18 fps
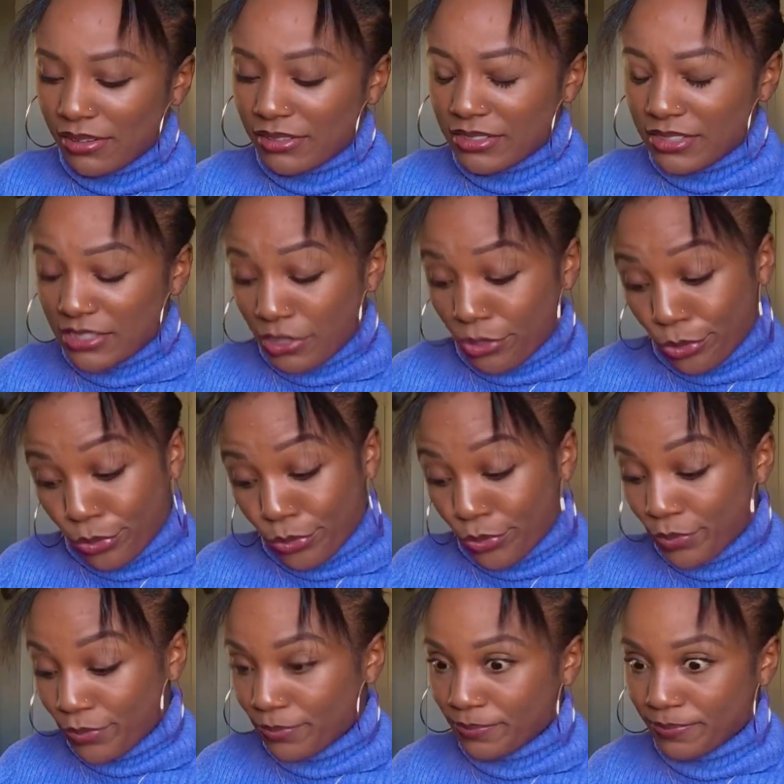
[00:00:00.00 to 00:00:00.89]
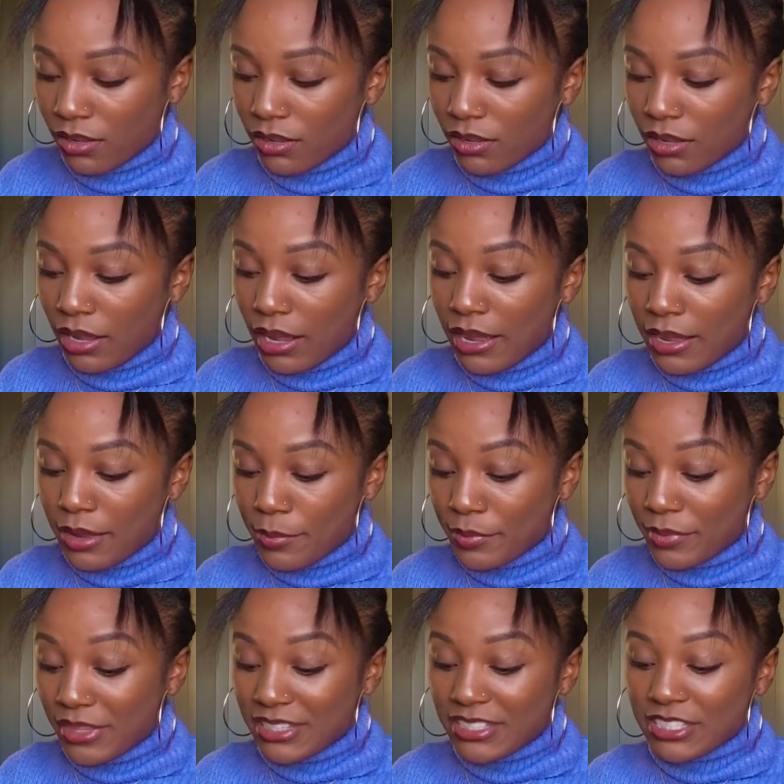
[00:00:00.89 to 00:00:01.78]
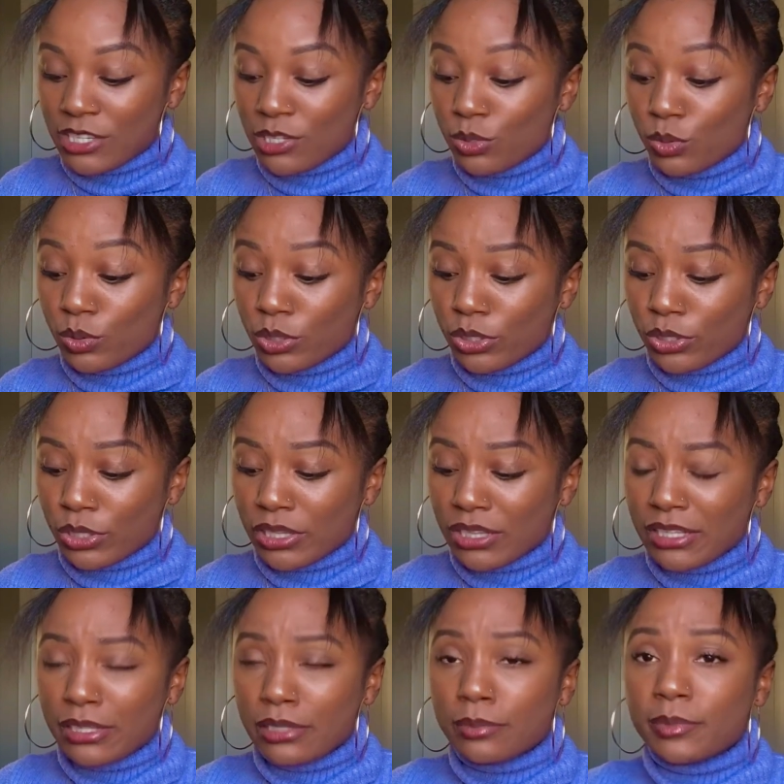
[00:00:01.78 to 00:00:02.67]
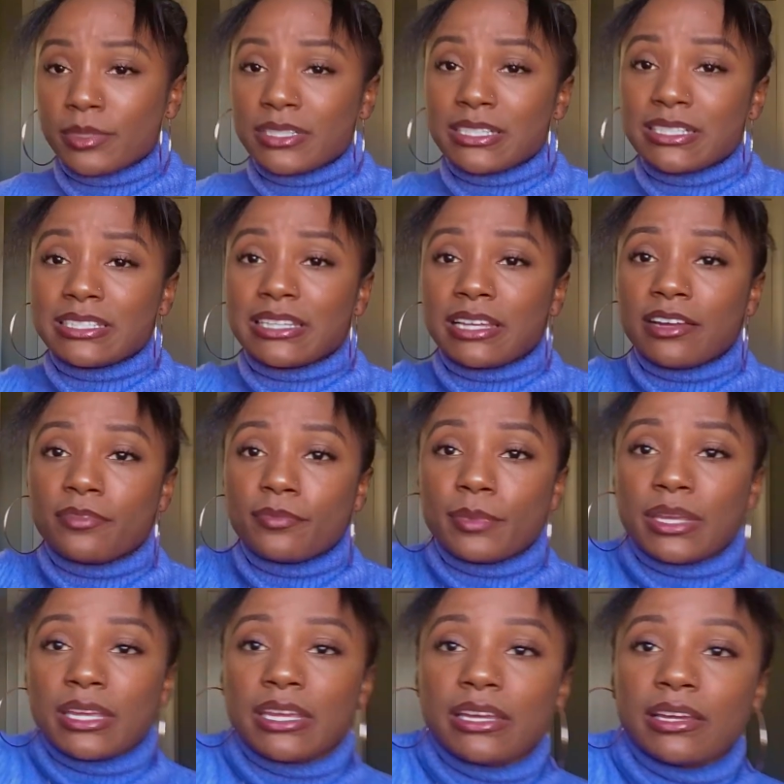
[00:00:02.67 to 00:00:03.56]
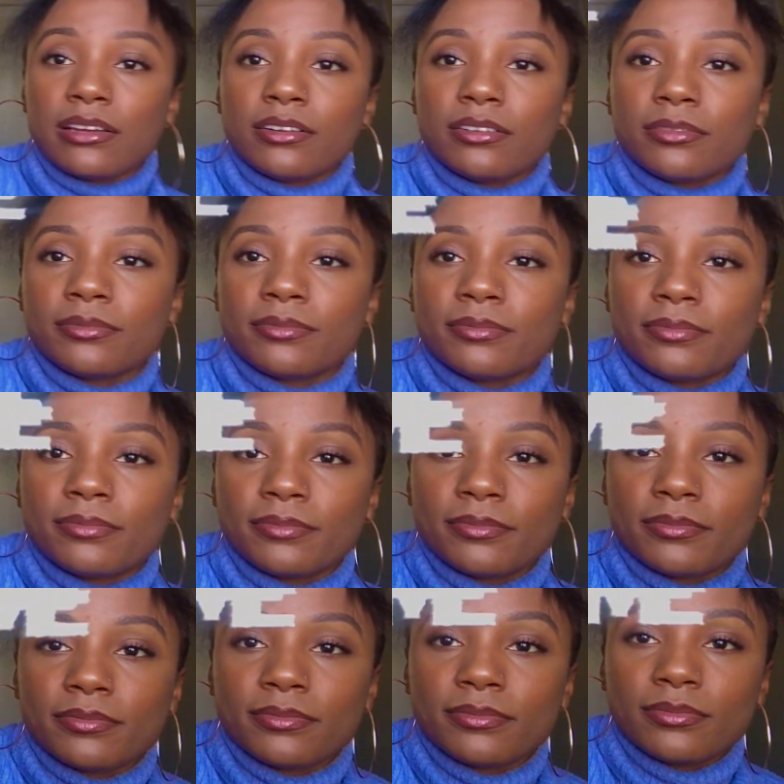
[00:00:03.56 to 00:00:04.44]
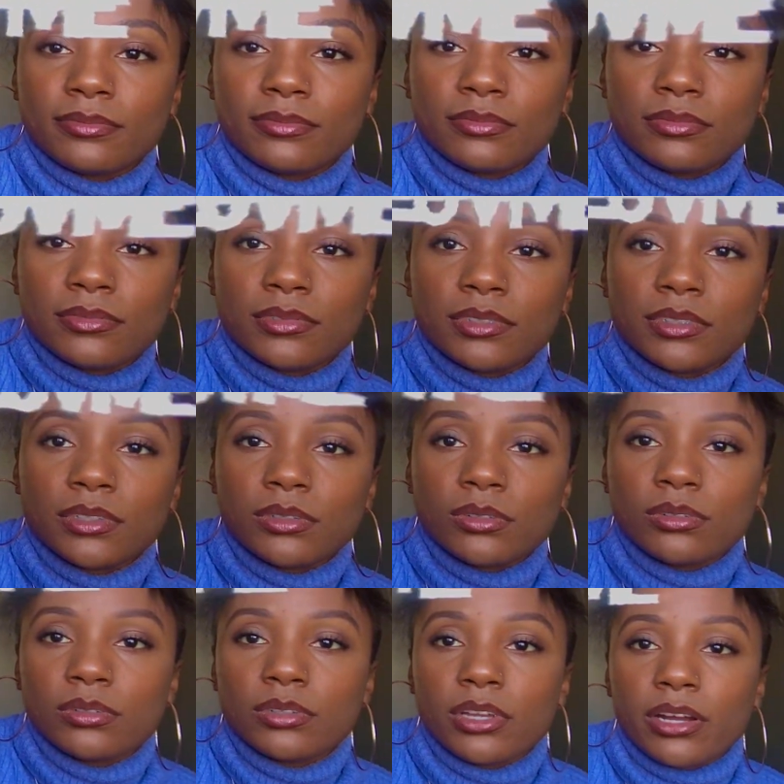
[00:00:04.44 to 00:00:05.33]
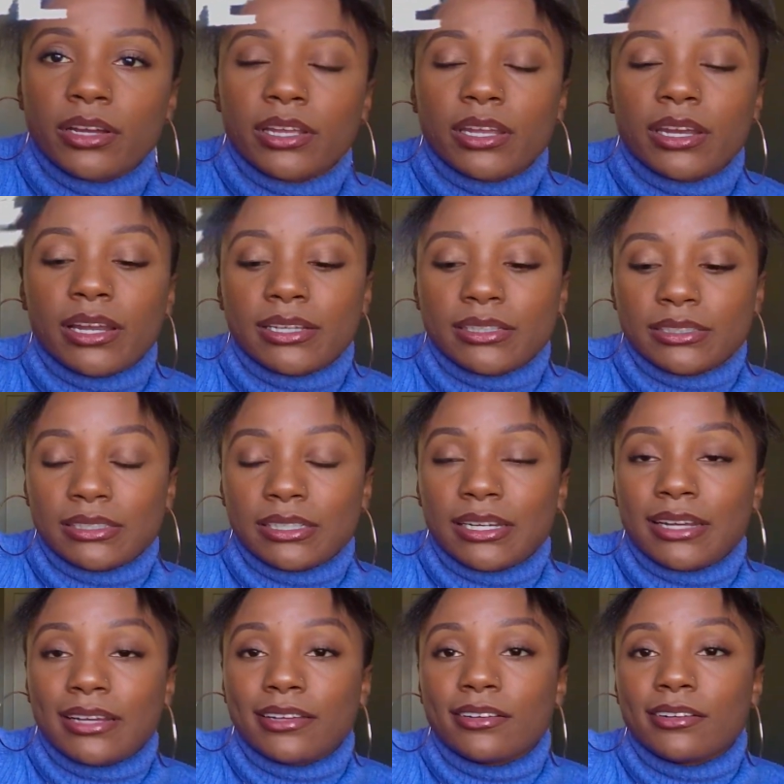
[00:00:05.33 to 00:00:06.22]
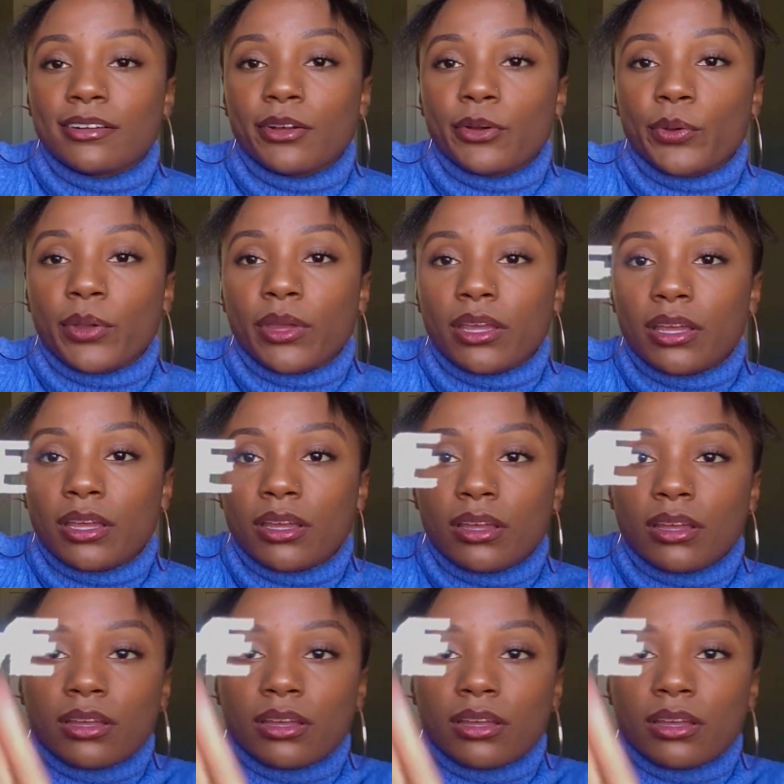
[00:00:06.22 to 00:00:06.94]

So um, this cute little clip, it says love me oh y'all cannot see that okay